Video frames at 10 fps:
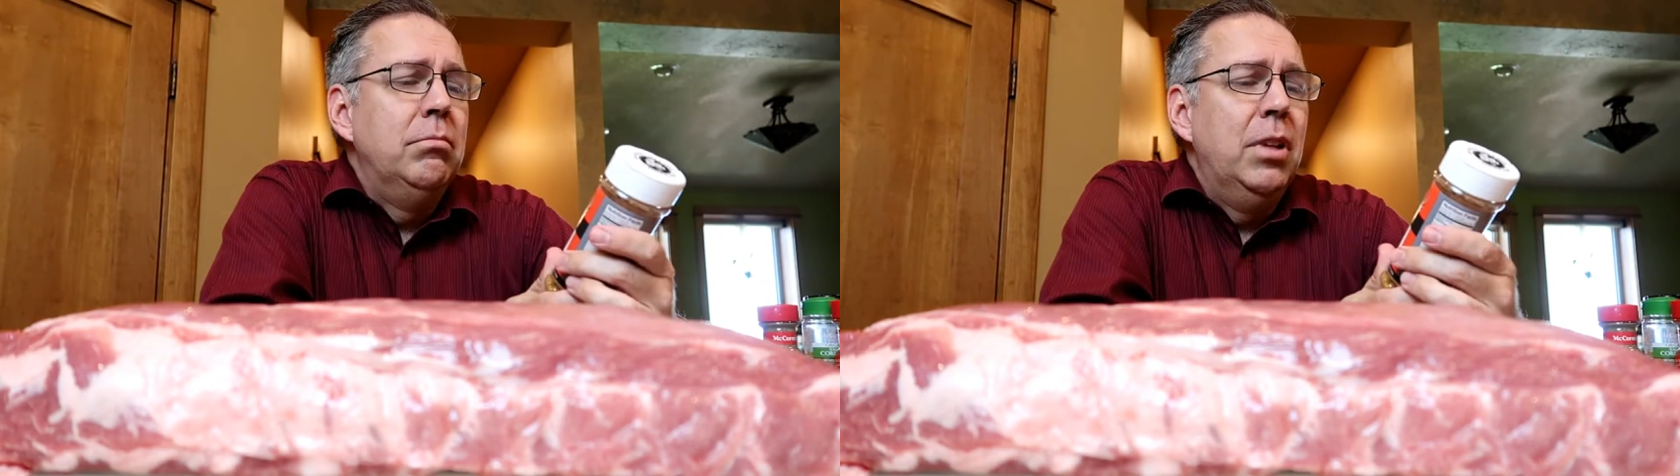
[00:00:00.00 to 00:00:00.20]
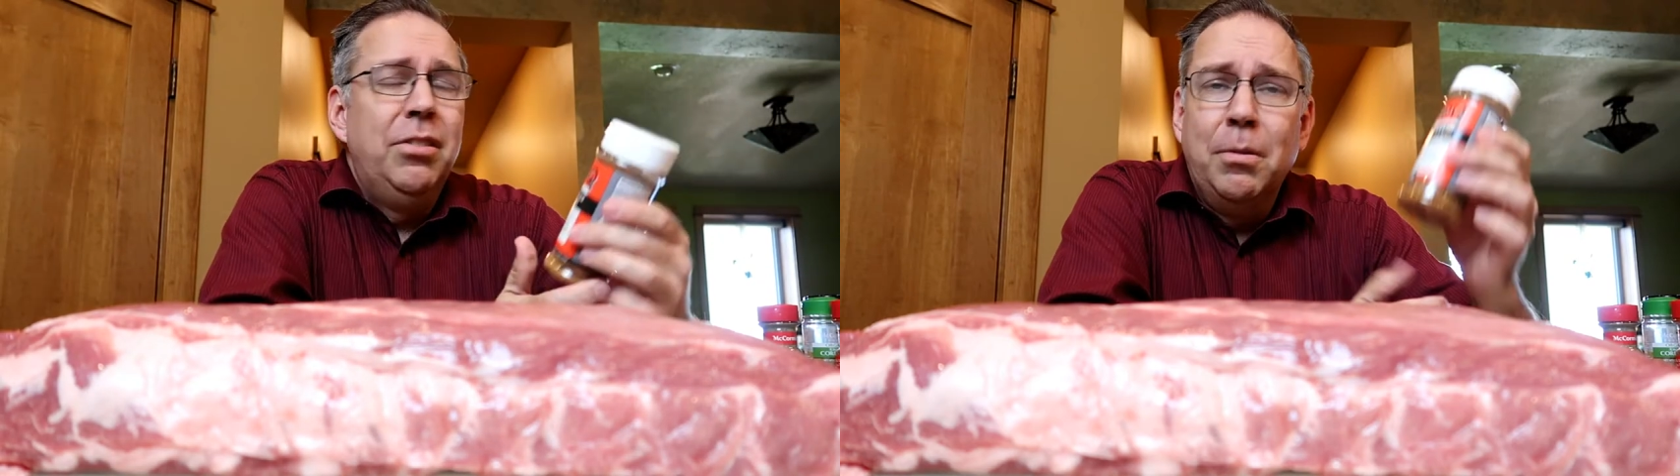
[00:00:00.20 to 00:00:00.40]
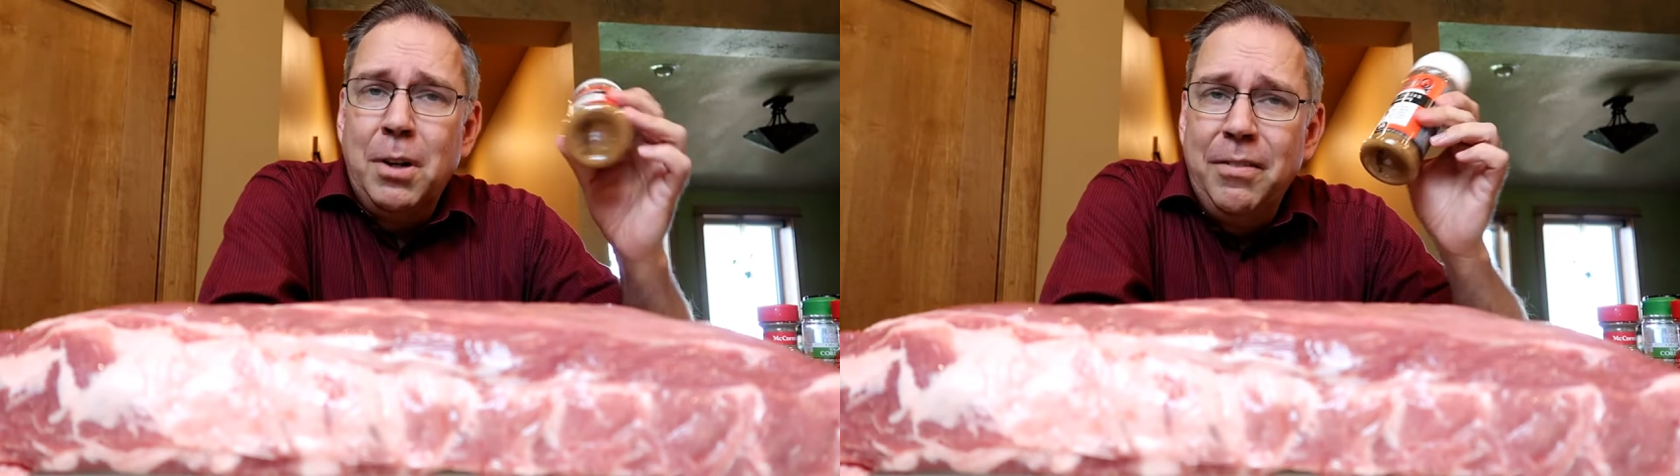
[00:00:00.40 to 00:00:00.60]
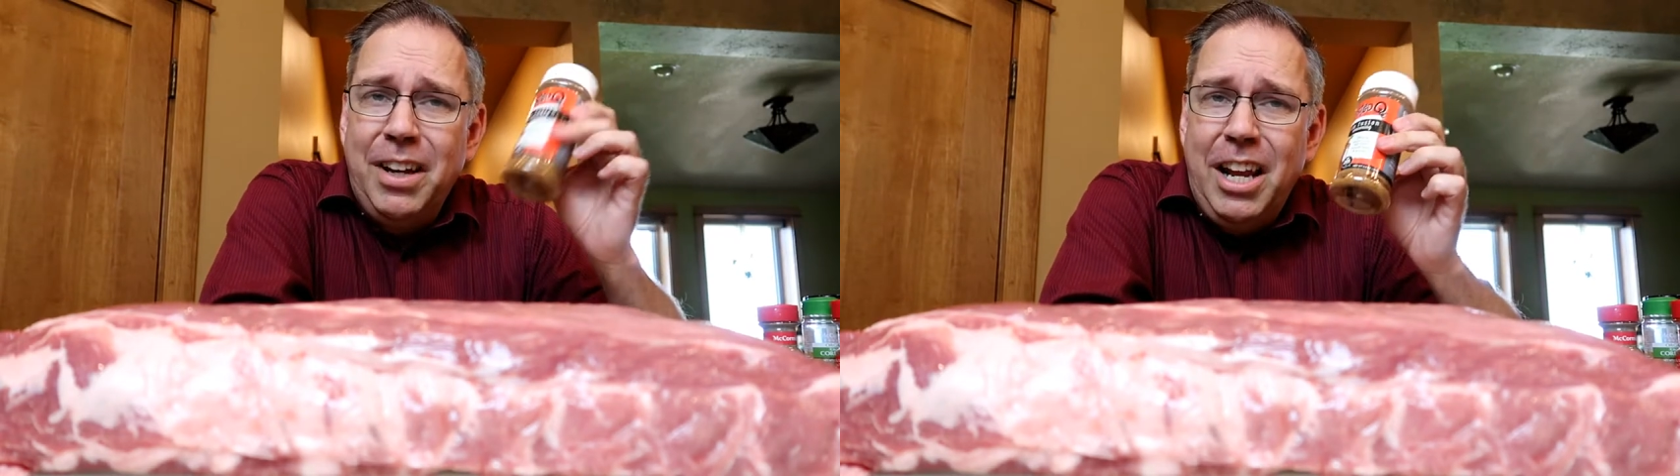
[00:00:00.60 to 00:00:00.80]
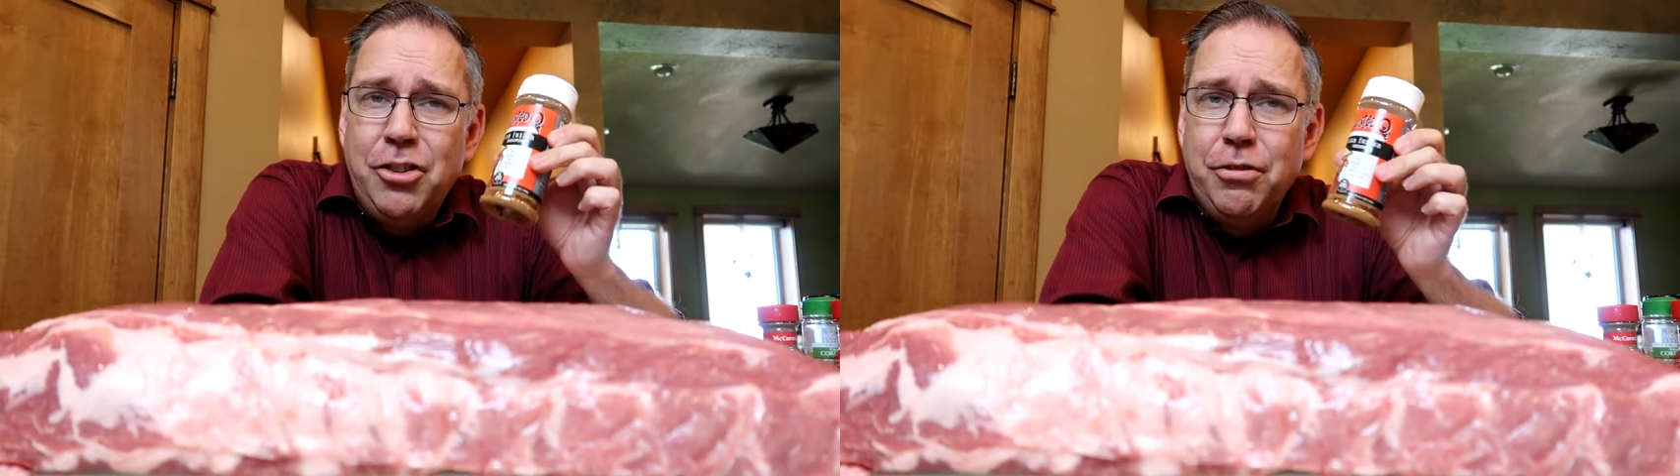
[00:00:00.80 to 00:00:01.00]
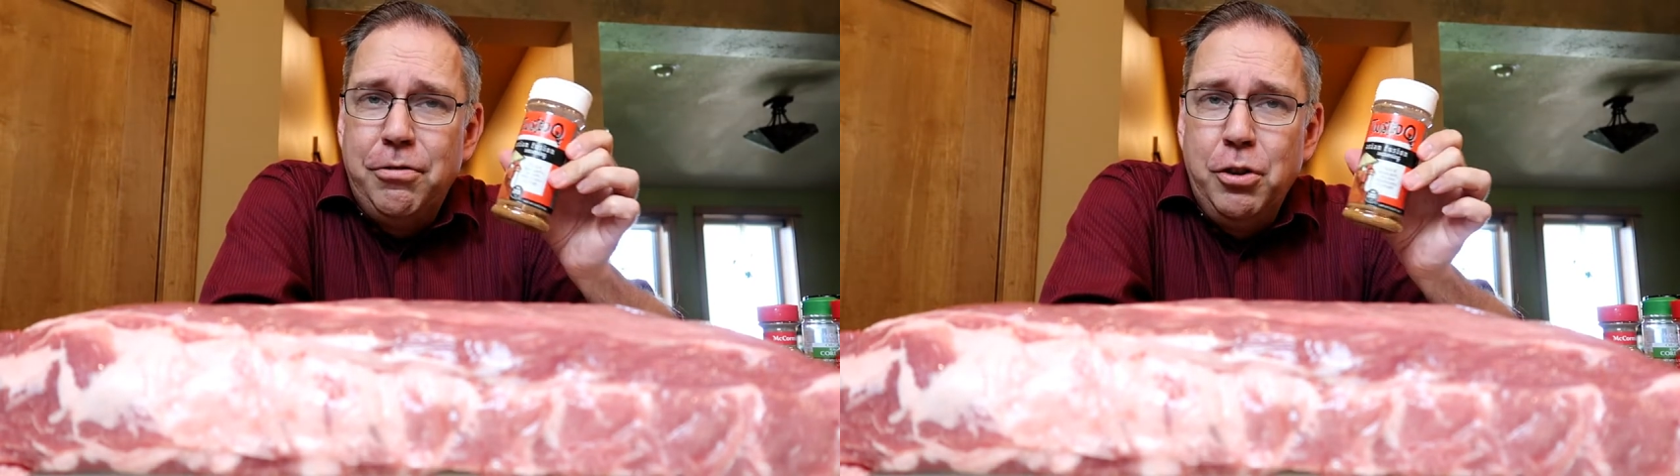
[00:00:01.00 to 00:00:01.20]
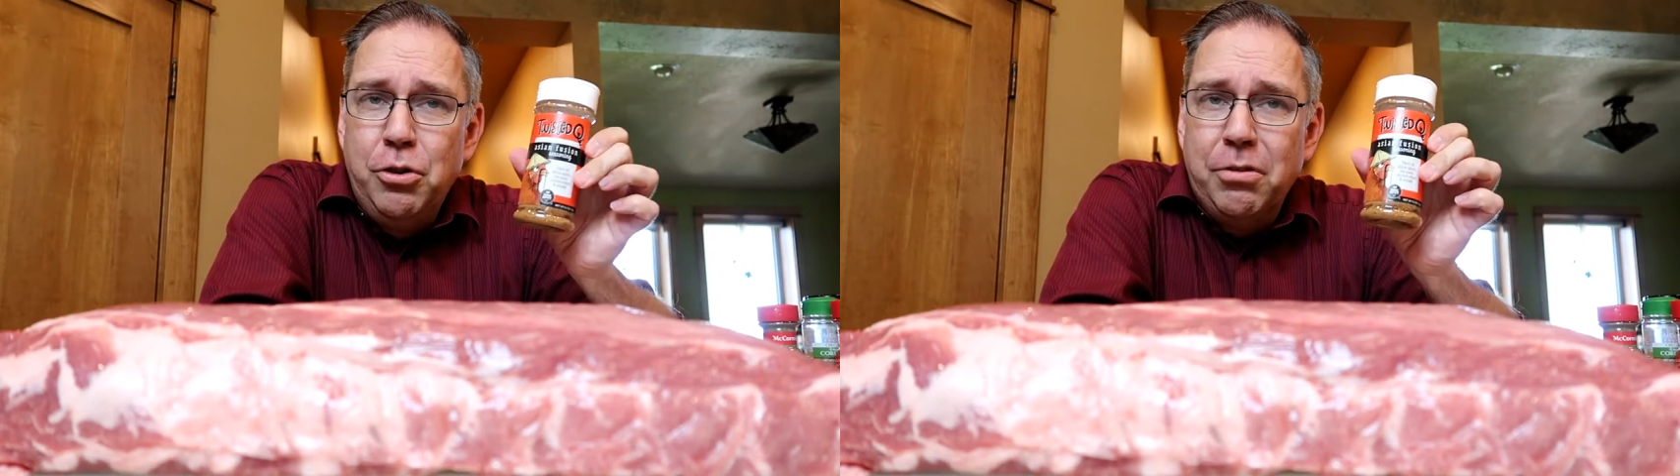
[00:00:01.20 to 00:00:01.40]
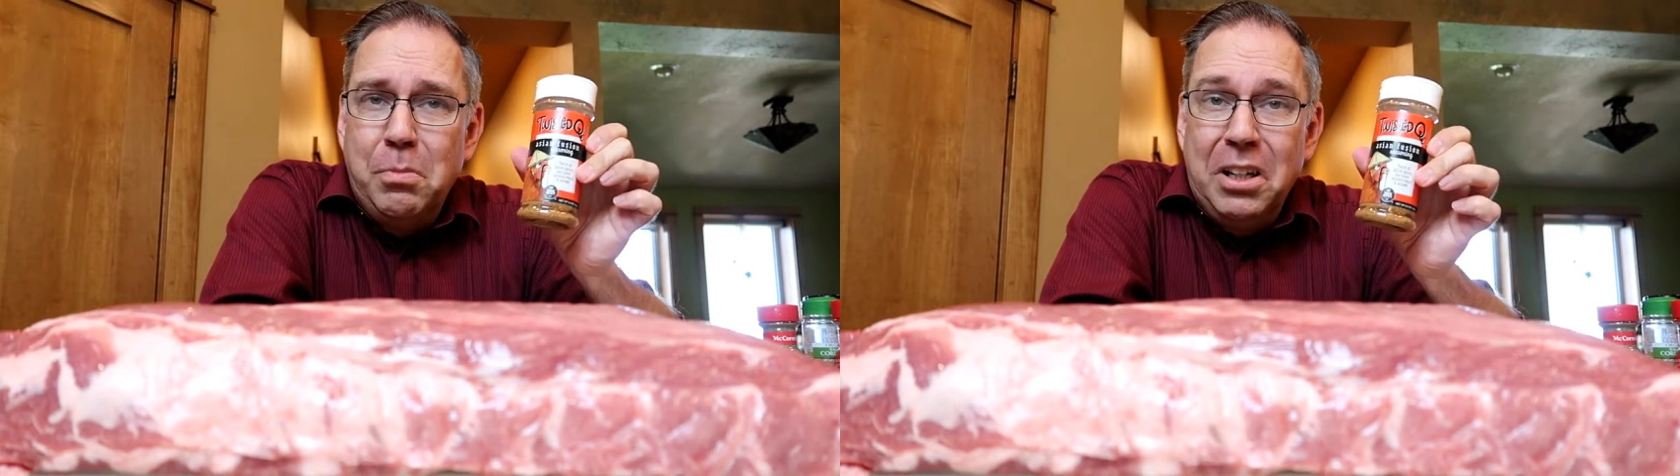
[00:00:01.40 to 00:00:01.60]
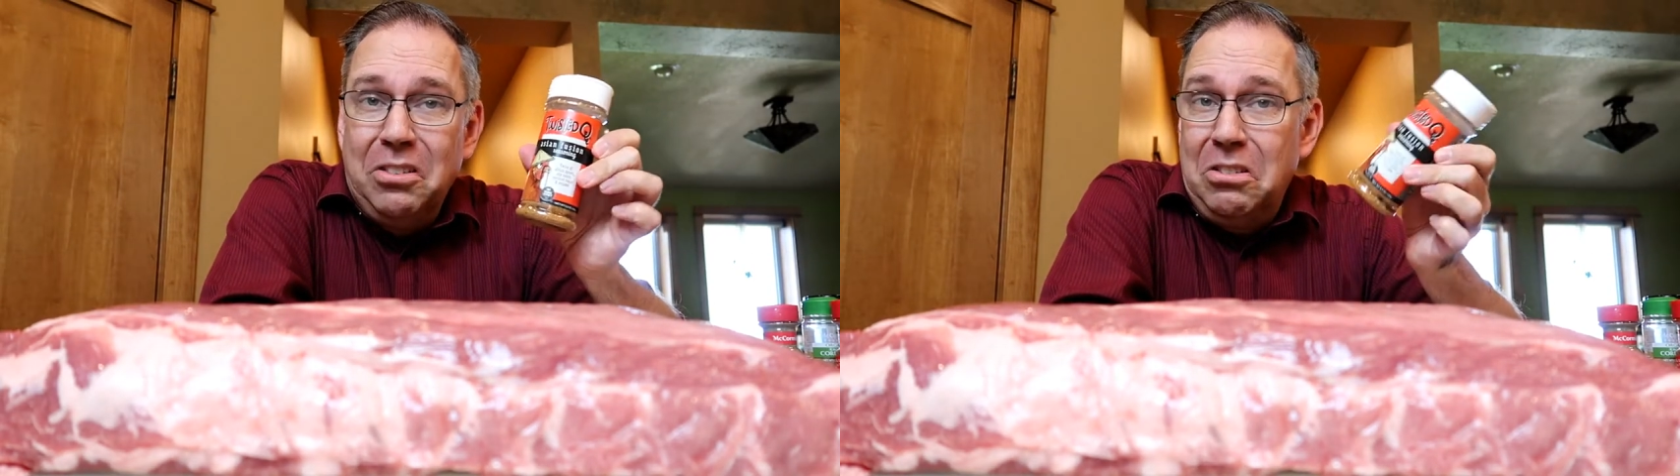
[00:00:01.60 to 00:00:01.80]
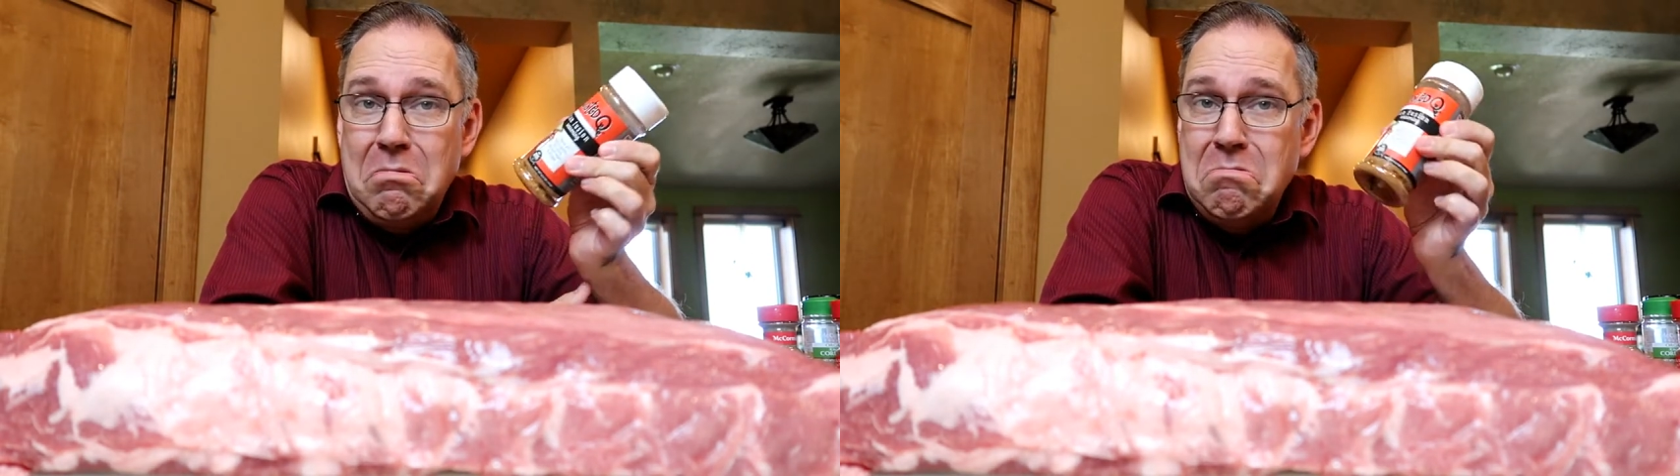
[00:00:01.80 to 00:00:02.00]
This is some kind of an Asian fusion
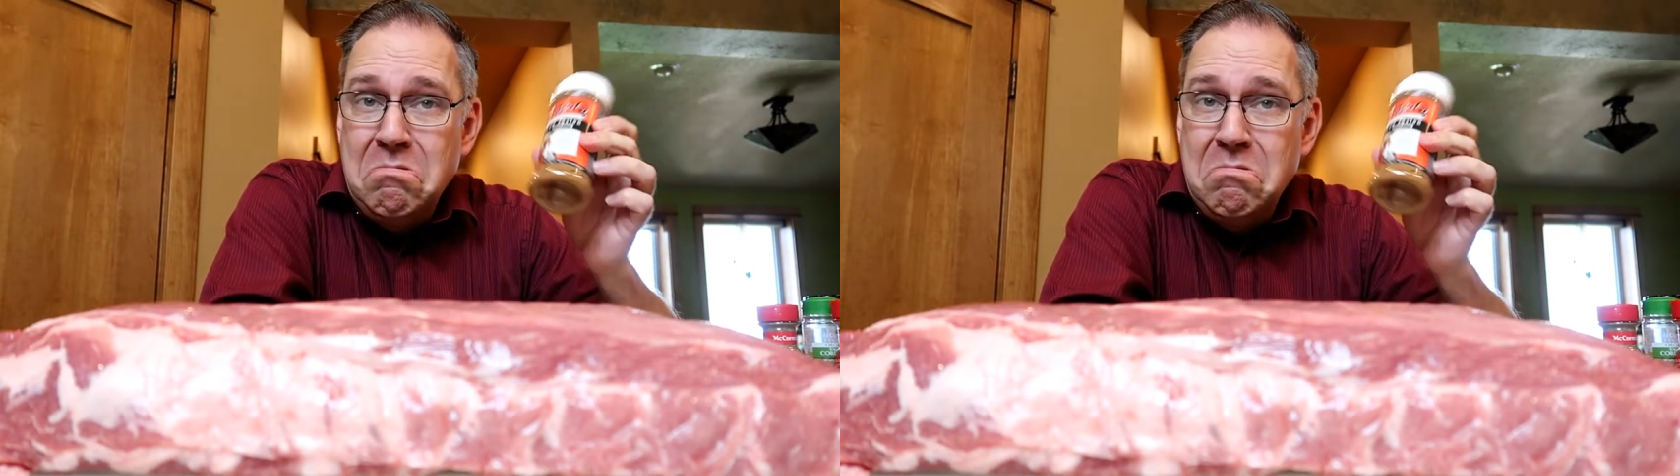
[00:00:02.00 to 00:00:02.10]
mix.